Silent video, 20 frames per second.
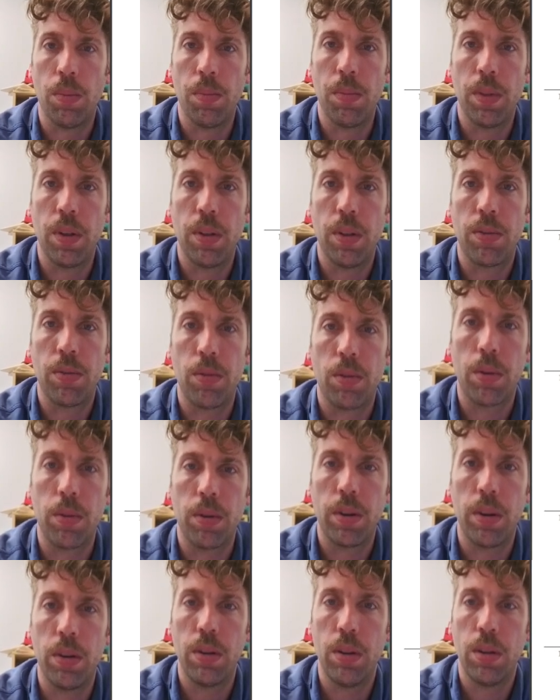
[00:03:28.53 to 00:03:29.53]
that's the wrong
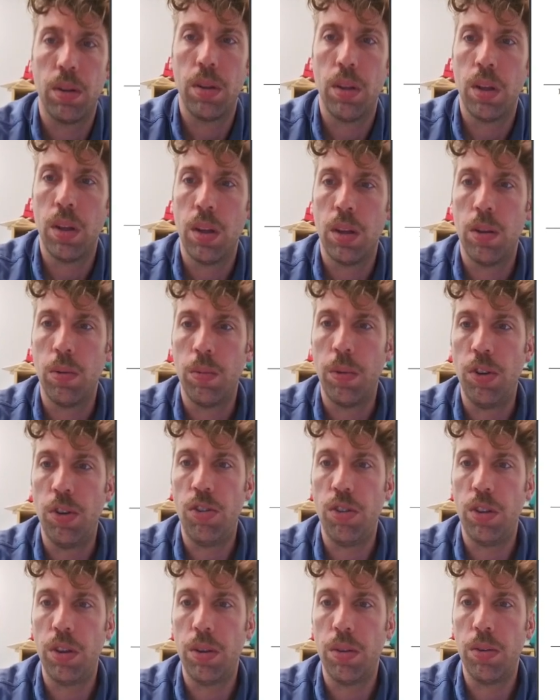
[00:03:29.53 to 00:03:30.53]
one. We
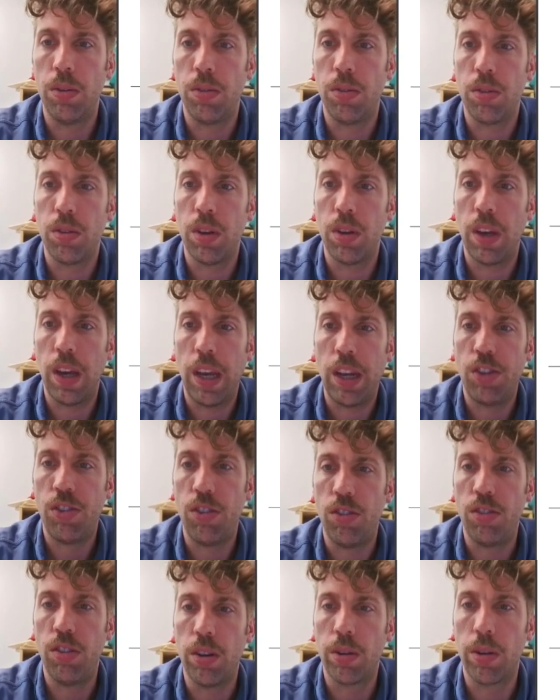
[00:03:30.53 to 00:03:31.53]
usually use
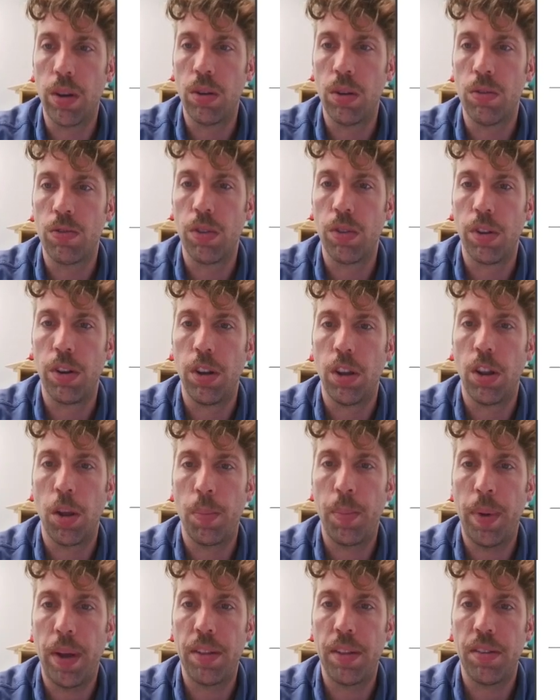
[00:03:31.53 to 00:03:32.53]
H0 for the null
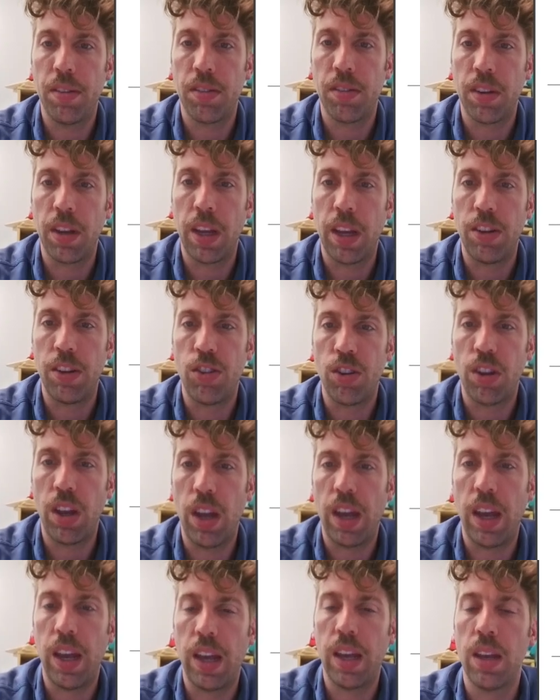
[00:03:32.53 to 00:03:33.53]
hypothesis and
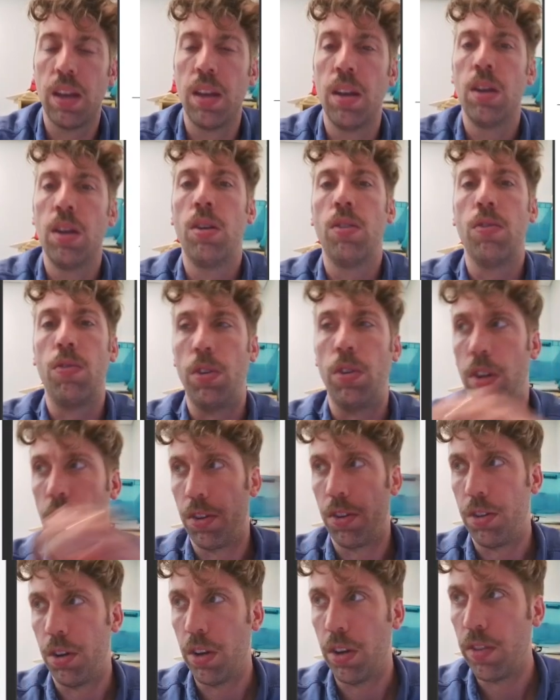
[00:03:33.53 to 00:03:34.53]
HA for the
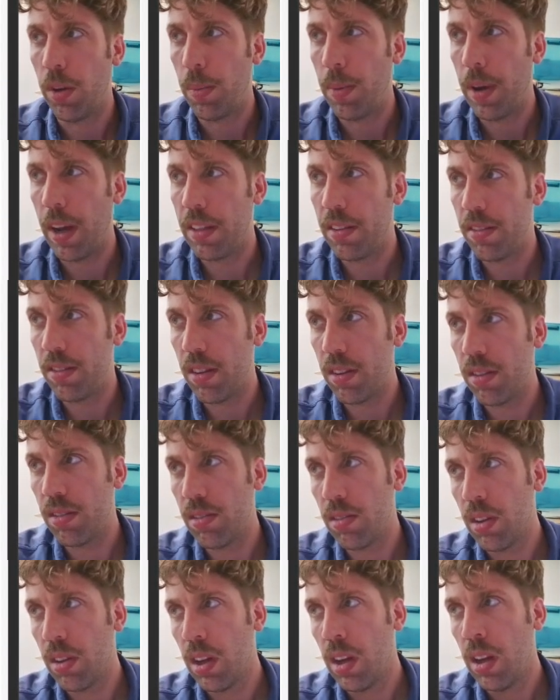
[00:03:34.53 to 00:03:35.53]
alternative
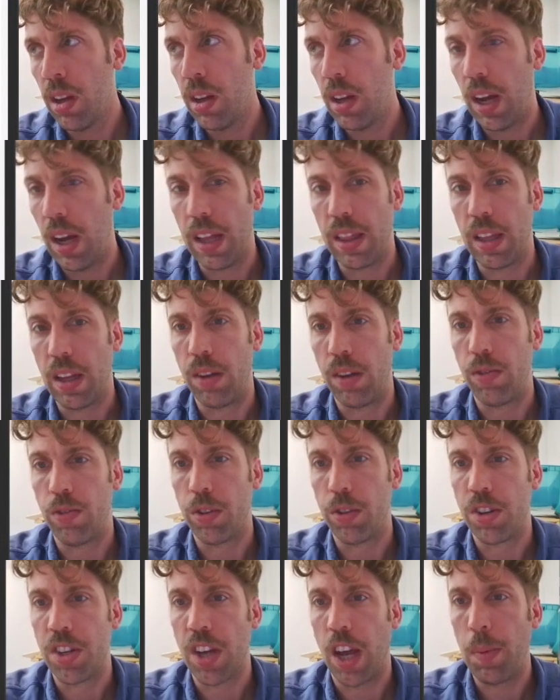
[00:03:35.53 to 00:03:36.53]
hypothesis. And then for
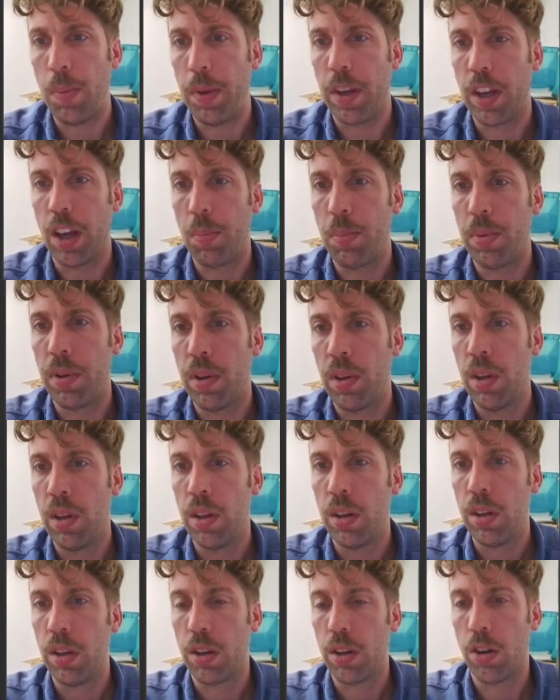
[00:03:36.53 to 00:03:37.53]
typing up
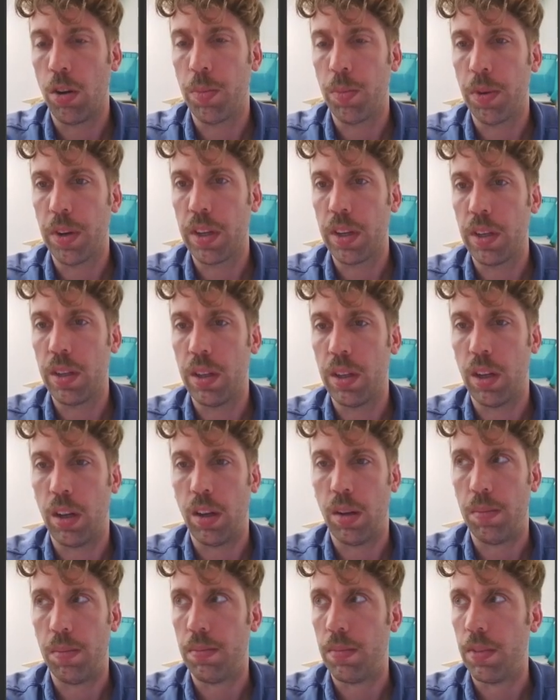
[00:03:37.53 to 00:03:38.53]
your homework,
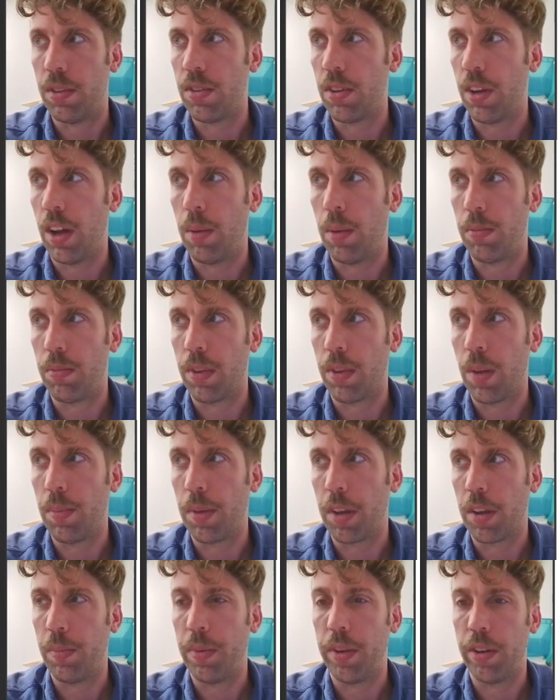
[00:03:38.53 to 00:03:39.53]
I've got my
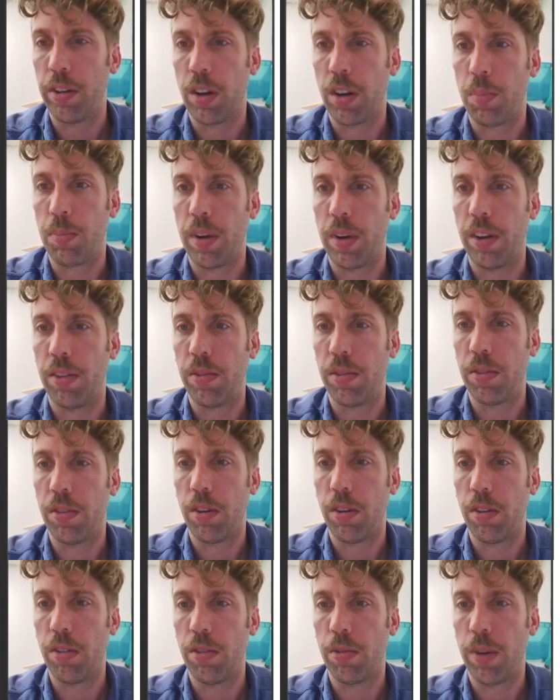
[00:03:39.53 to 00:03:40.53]
computer upright, so it's
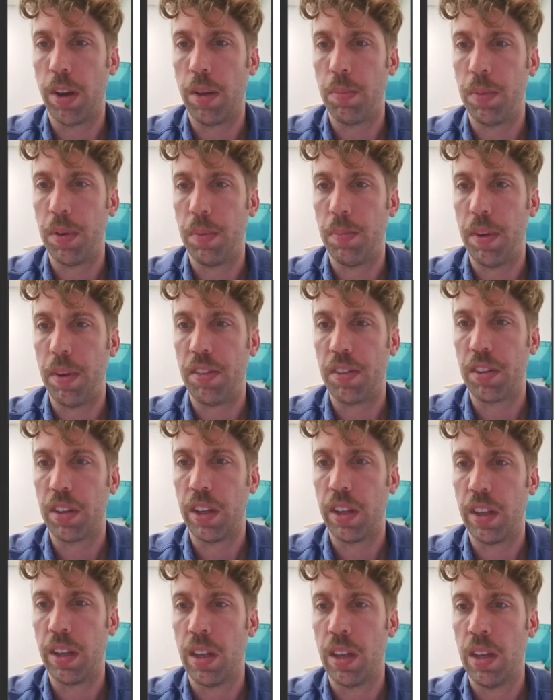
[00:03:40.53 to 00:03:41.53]
harder to write. But
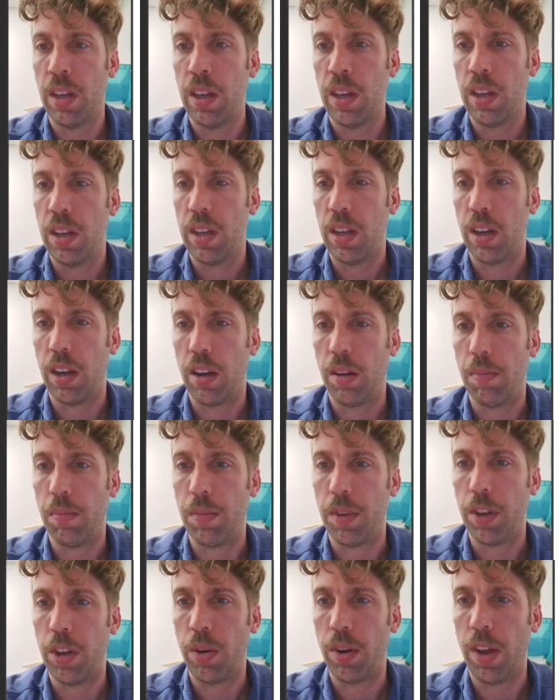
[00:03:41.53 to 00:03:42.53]
basically,
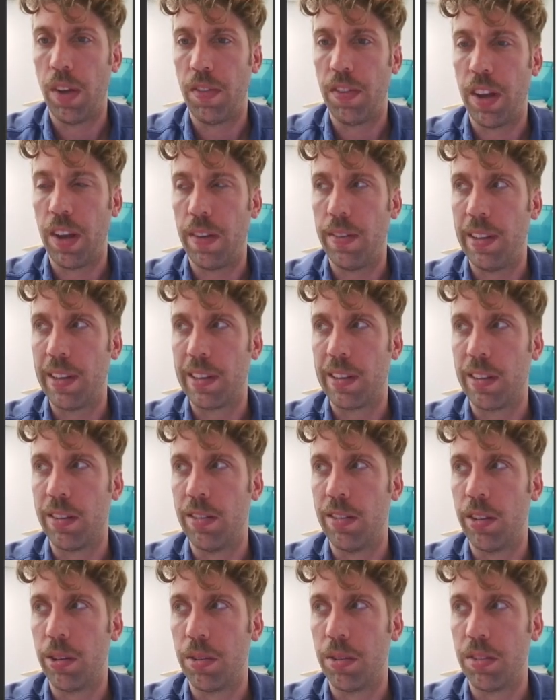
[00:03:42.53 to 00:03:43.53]
you don't have to have like the
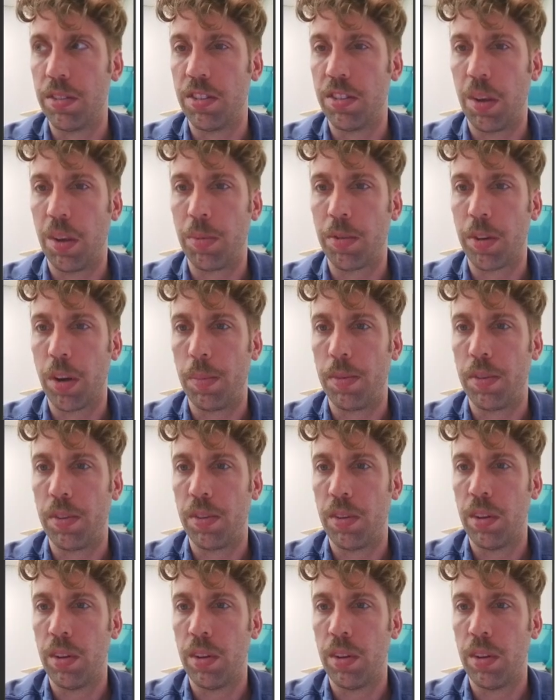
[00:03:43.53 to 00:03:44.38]
0 as a subscript